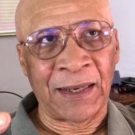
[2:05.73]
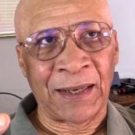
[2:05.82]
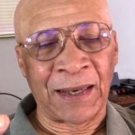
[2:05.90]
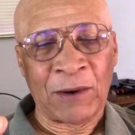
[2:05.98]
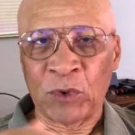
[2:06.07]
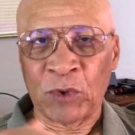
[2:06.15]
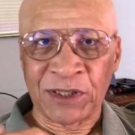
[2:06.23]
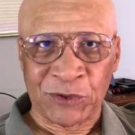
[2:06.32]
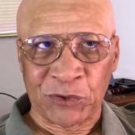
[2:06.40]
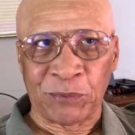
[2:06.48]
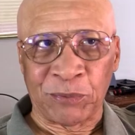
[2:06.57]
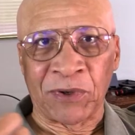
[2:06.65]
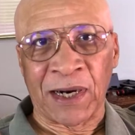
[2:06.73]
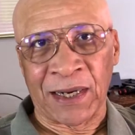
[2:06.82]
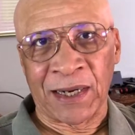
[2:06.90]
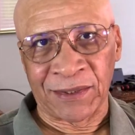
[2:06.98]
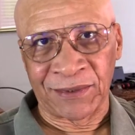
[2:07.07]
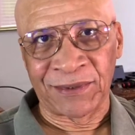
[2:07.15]
I wasn't
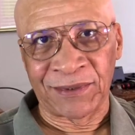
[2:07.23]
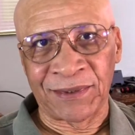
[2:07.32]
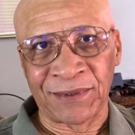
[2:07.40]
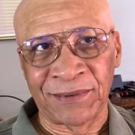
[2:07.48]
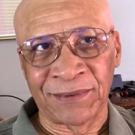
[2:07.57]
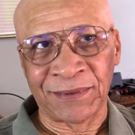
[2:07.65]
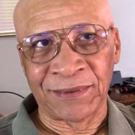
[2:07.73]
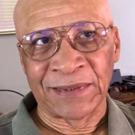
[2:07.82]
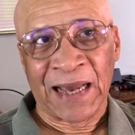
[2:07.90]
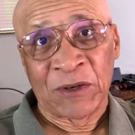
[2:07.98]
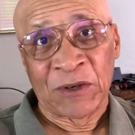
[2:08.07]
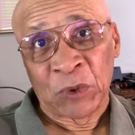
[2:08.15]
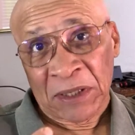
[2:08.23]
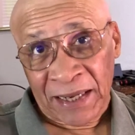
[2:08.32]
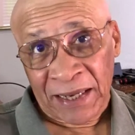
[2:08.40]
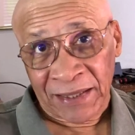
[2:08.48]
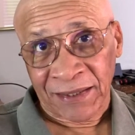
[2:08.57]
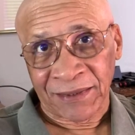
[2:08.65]
surprised. I don't
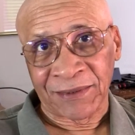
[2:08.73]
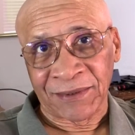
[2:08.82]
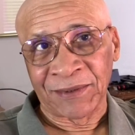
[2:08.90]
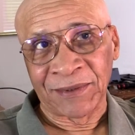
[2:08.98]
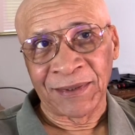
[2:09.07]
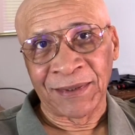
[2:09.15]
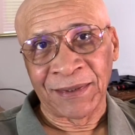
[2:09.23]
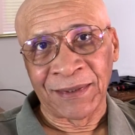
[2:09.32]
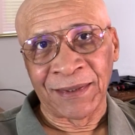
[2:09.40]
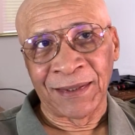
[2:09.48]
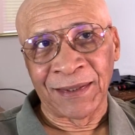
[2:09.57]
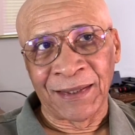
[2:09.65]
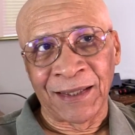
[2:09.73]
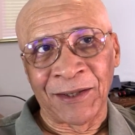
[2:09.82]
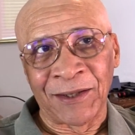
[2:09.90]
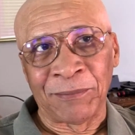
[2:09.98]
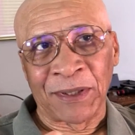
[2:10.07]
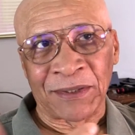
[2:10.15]
like it.
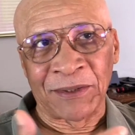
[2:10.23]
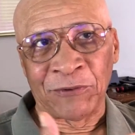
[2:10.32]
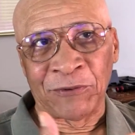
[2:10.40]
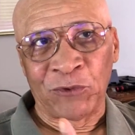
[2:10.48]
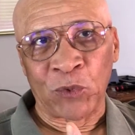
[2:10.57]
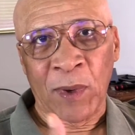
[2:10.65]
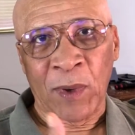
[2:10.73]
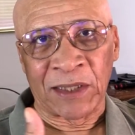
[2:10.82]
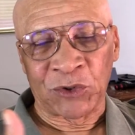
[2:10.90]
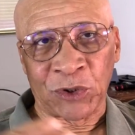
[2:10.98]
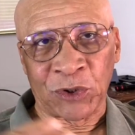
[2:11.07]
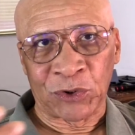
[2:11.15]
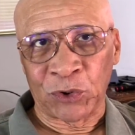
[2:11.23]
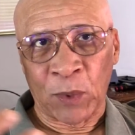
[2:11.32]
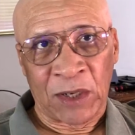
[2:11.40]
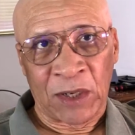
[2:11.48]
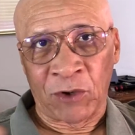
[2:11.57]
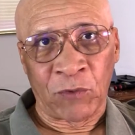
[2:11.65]
But if you watch her show,
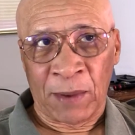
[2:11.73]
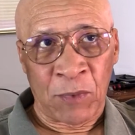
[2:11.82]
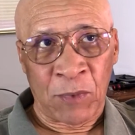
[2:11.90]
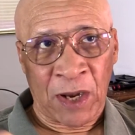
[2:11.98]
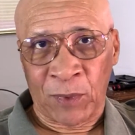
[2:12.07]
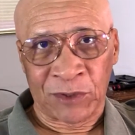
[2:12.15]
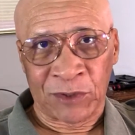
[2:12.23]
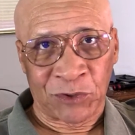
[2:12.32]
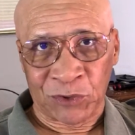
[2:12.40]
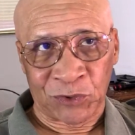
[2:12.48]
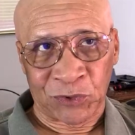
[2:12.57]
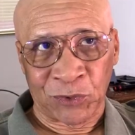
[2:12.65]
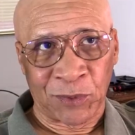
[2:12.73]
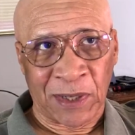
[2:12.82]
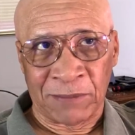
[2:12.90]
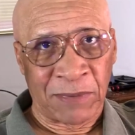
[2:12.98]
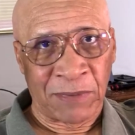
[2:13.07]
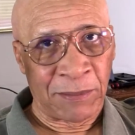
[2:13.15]
I watch her show.
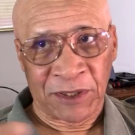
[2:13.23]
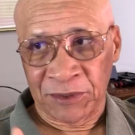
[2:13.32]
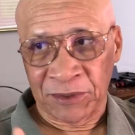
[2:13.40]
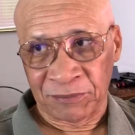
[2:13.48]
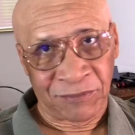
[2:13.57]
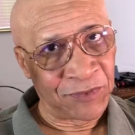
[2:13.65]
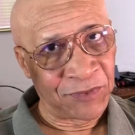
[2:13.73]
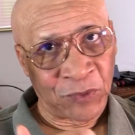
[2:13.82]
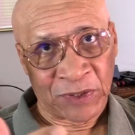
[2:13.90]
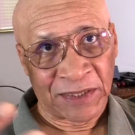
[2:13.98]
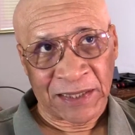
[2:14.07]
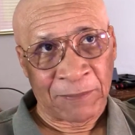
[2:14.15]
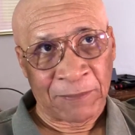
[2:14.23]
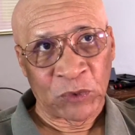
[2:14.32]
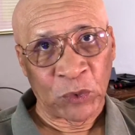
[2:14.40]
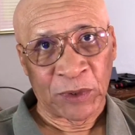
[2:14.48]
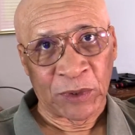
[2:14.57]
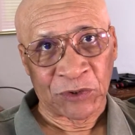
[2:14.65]
I mean, unless I'm
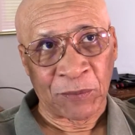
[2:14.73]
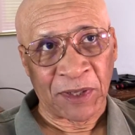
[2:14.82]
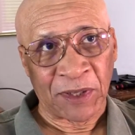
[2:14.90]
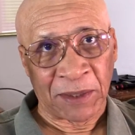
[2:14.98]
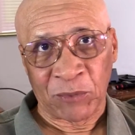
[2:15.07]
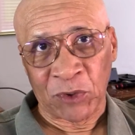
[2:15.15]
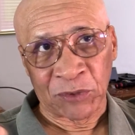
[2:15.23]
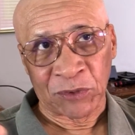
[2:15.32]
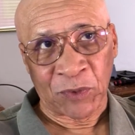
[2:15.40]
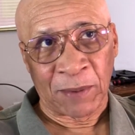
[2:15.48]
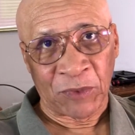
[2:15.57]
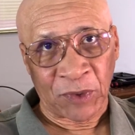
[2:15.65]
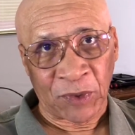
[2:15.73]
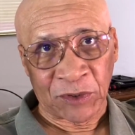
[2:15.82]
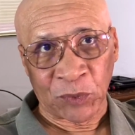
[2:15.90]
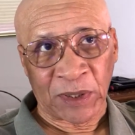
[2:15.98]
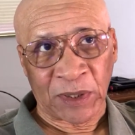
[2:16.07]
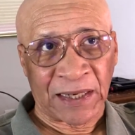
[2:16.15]
doing something important or I'm talking
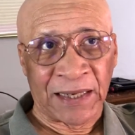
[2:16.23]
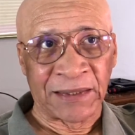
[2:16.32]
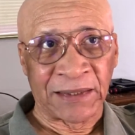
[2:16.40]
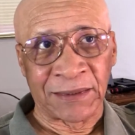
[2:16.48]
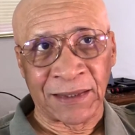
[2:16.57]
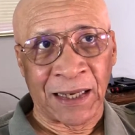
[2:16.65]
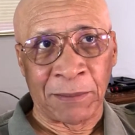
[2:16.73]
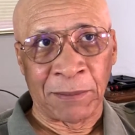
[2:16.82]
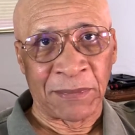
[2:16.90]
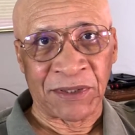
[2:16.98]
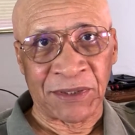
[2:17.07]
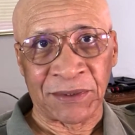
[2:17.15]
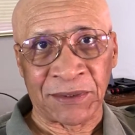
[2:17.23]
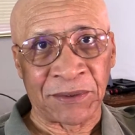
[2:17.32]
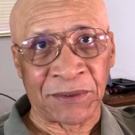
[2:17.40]
to a client, I miss it.